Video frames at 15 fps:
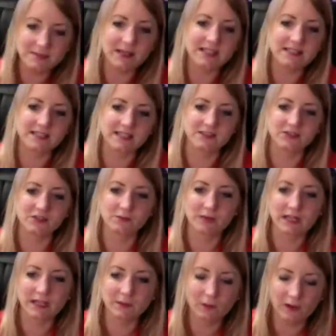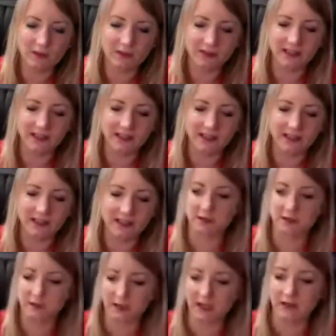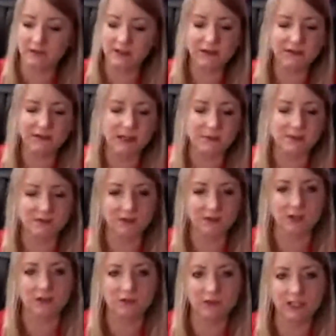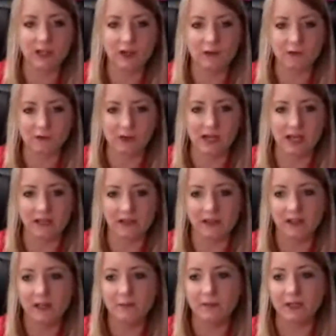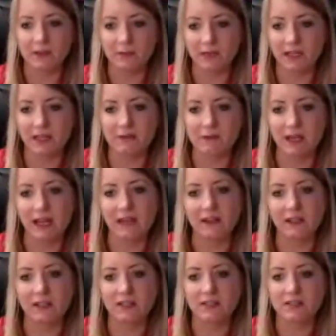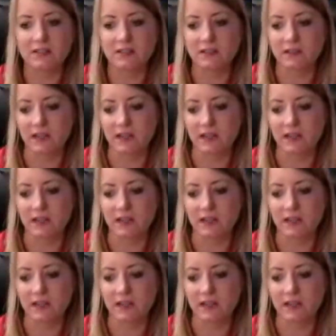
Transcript: basics and just picking one thing that you're going to get really famous for and really go for it and be completely relentless,